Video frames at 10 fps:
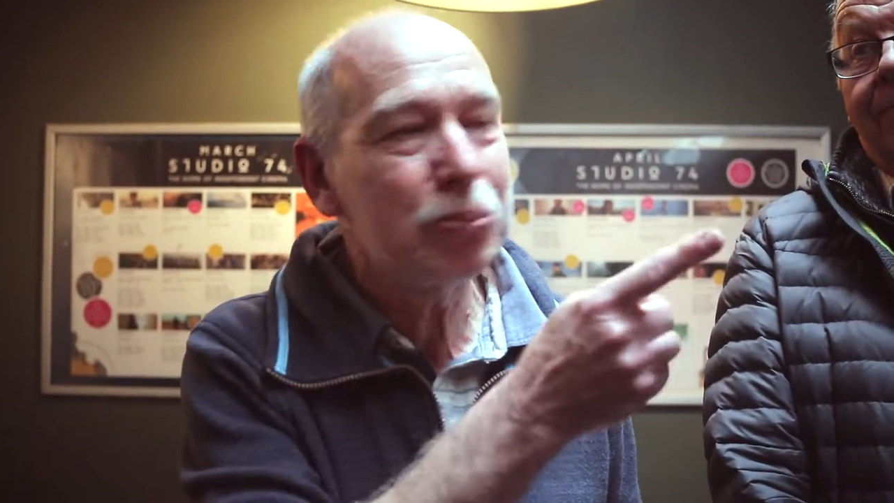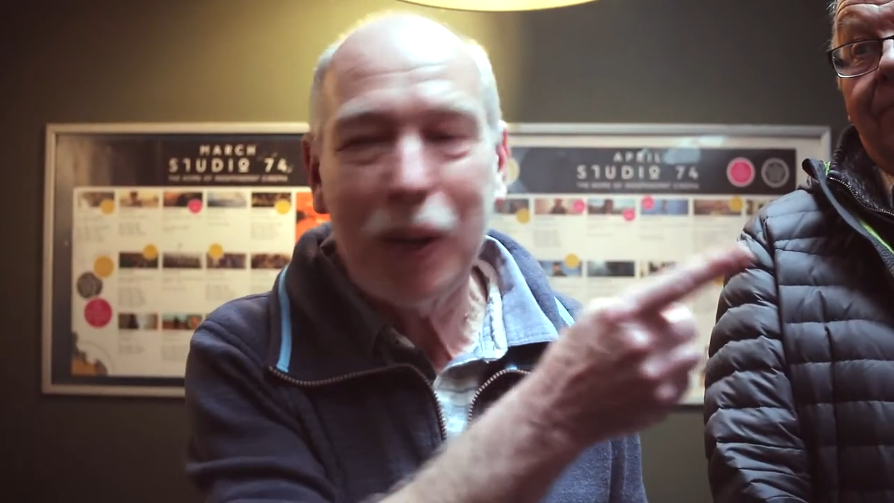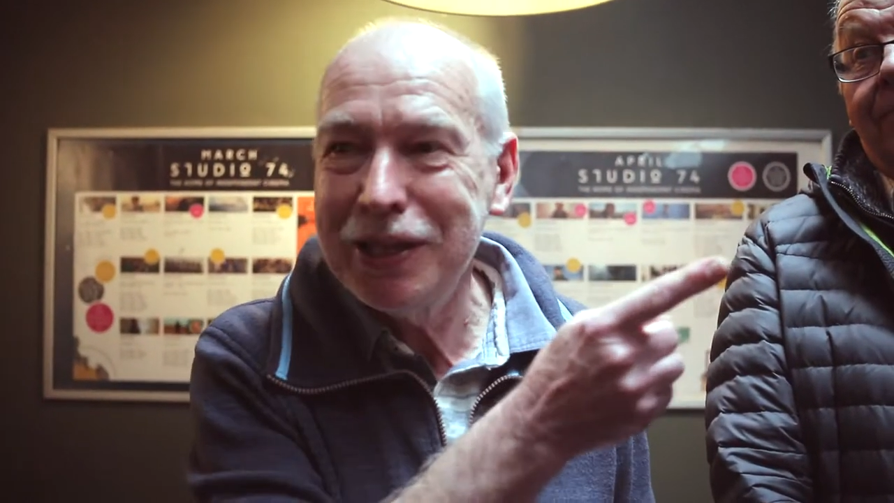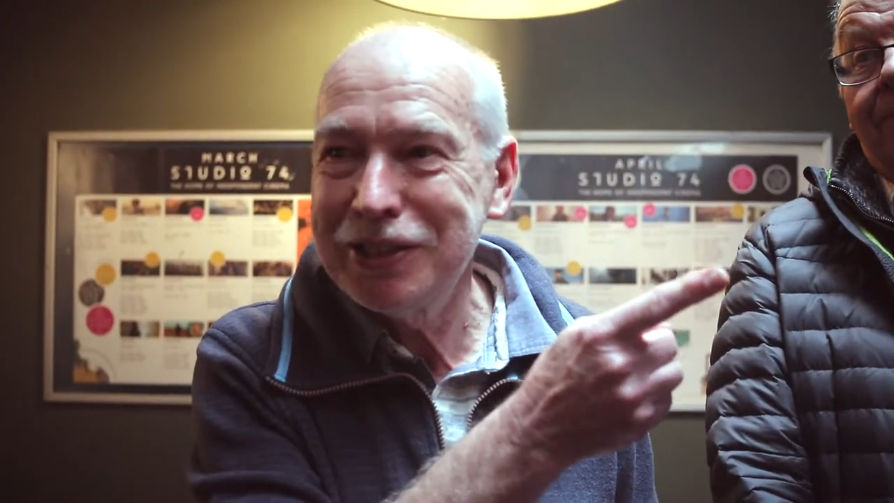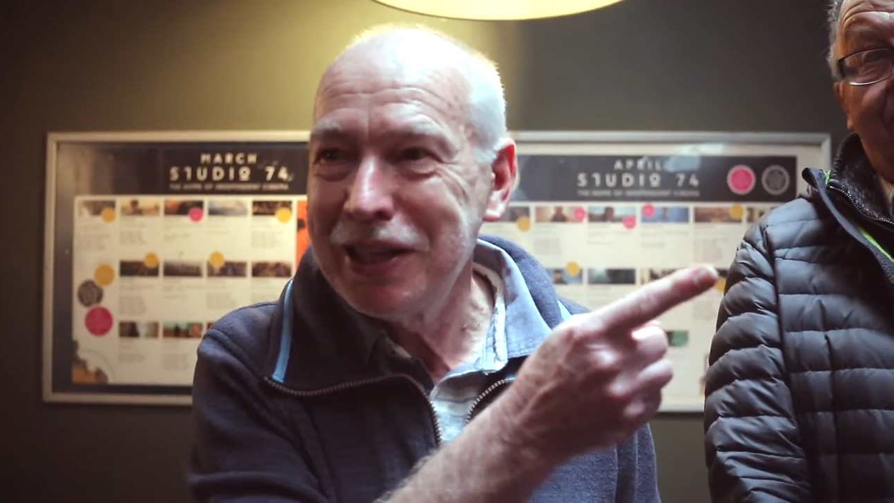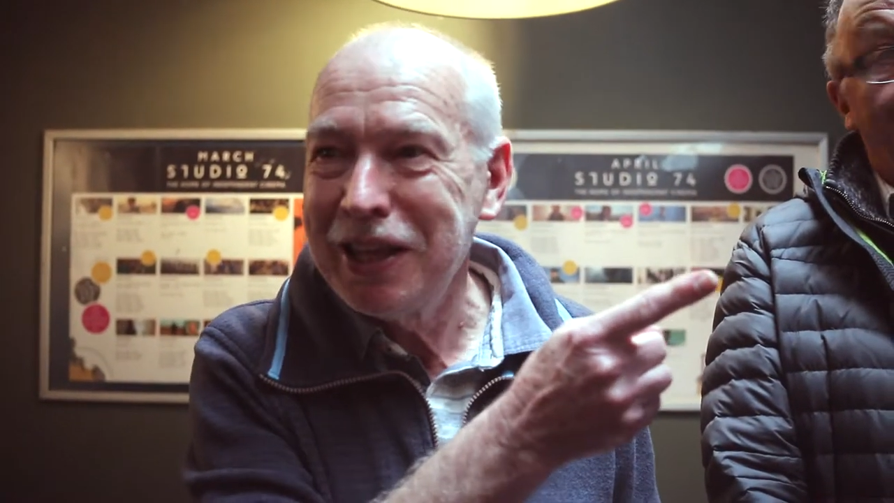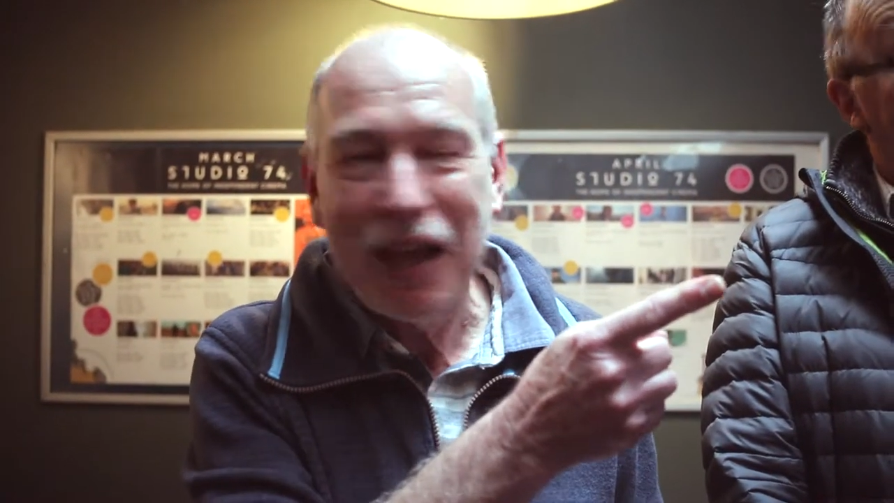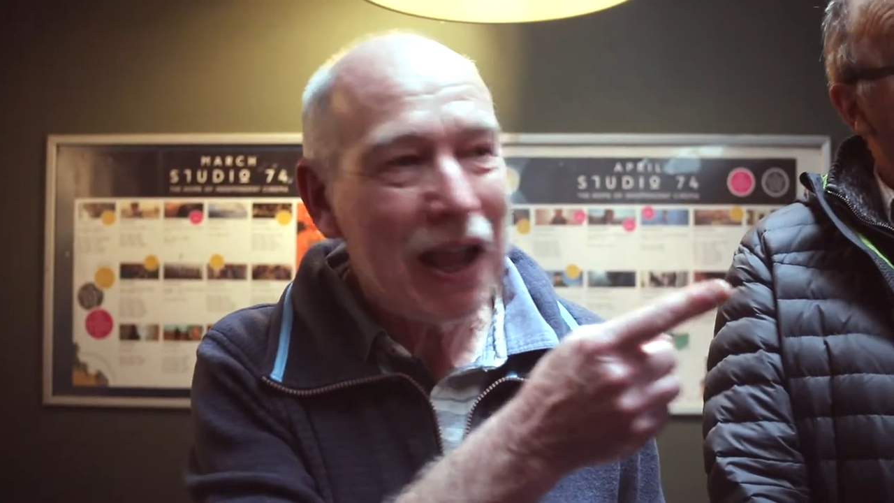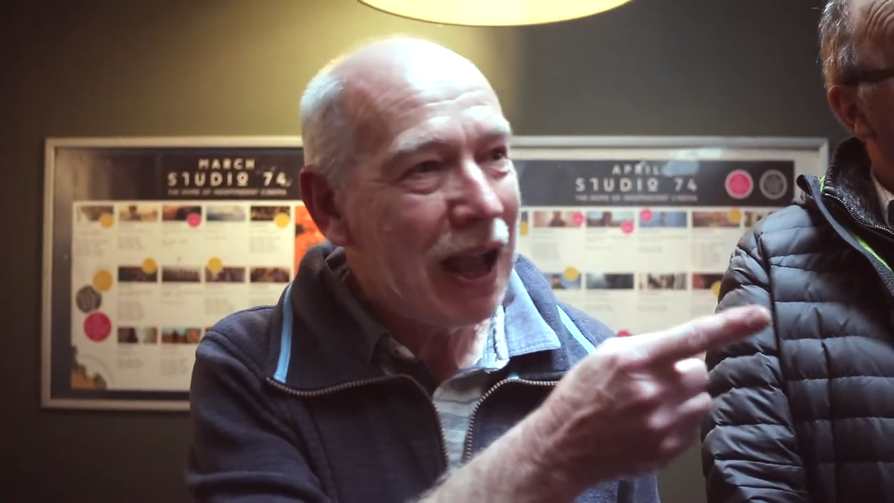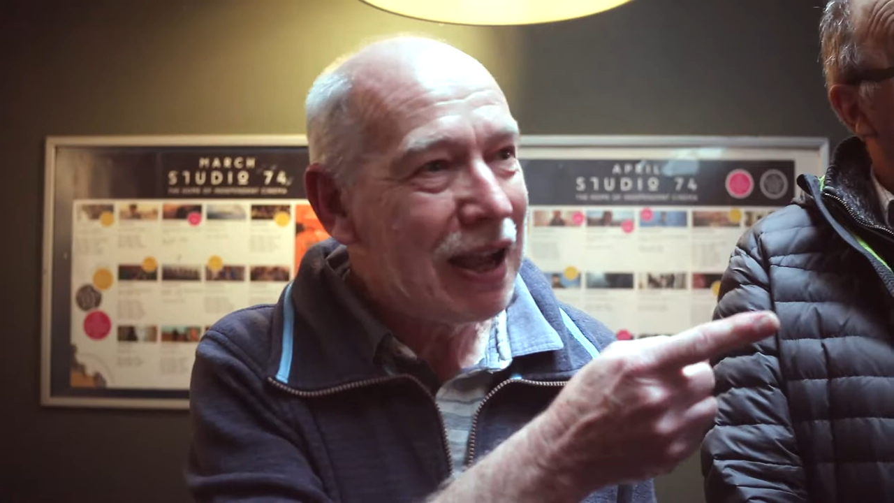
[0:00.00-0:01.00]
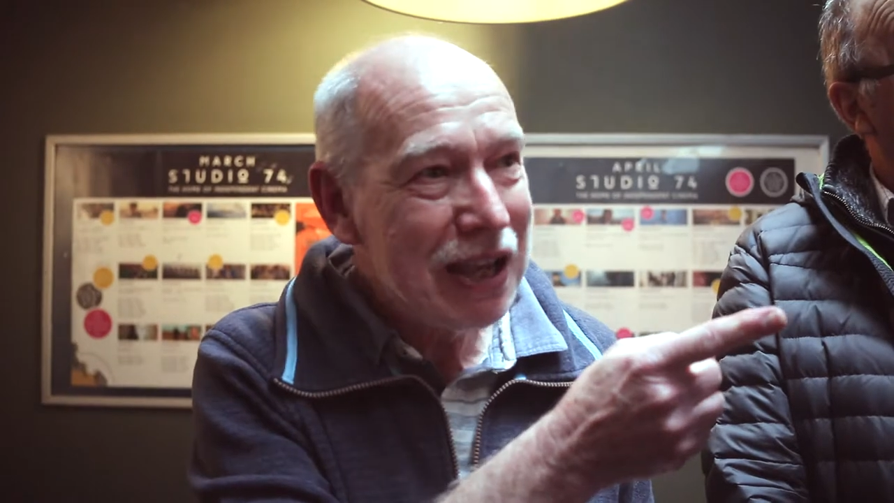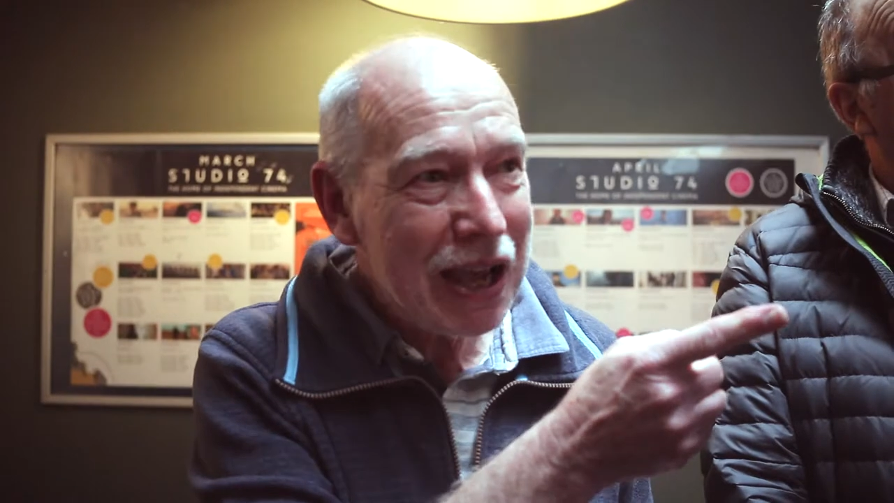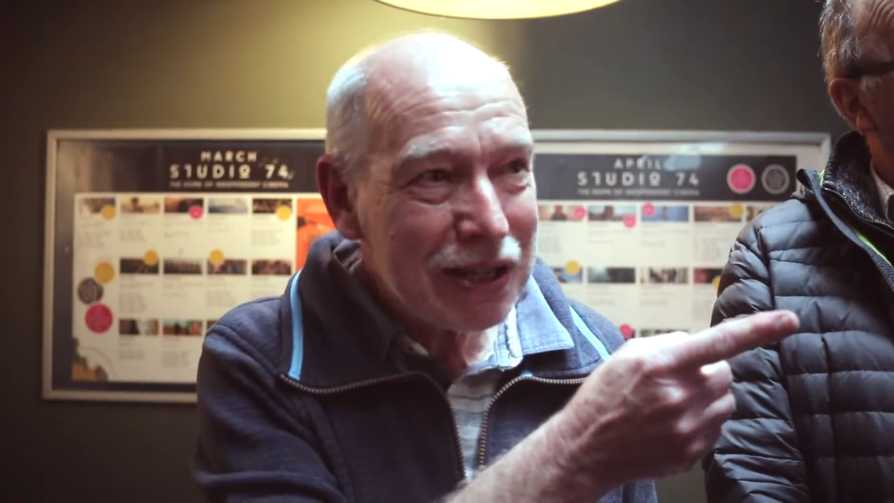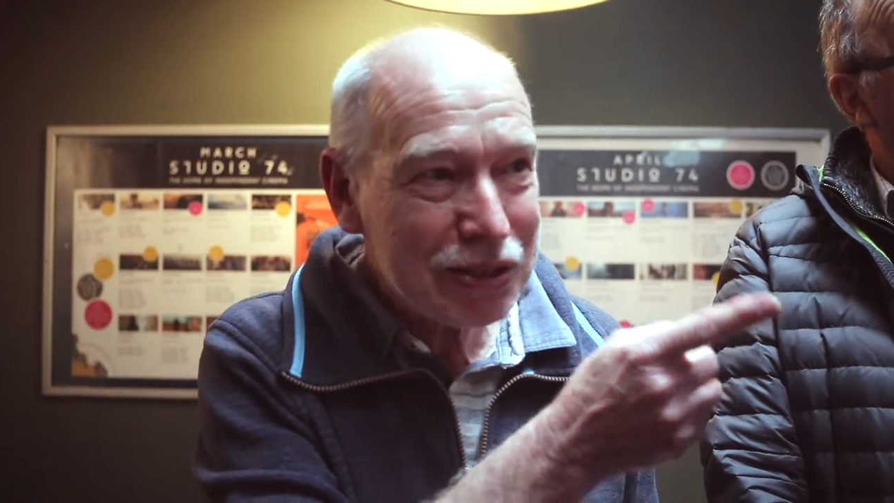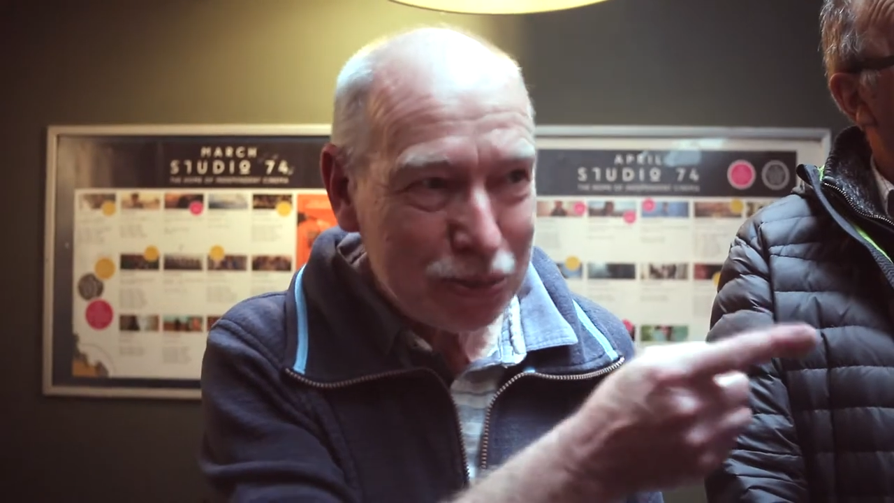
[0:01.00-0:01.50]
Oh, we will. We
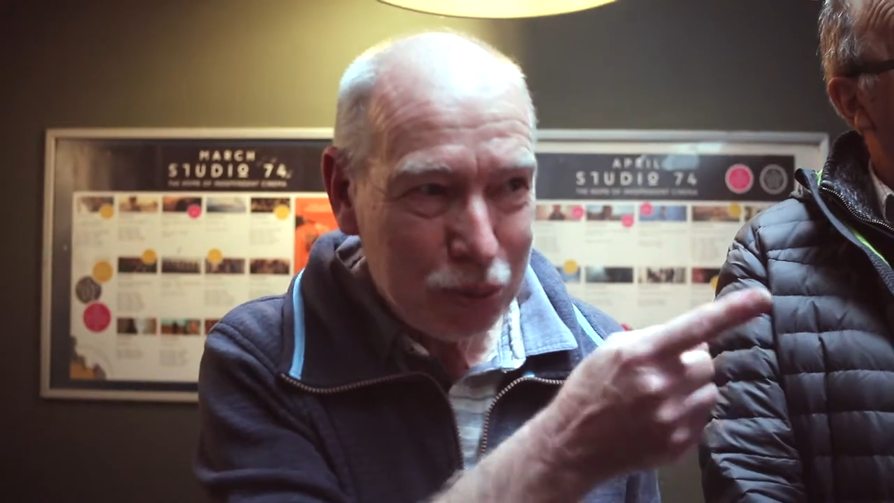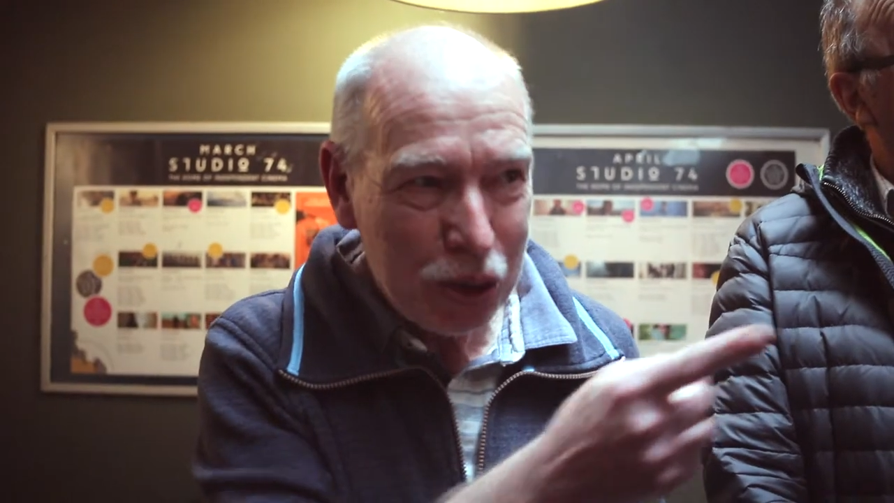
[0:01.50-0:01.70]
yes, will.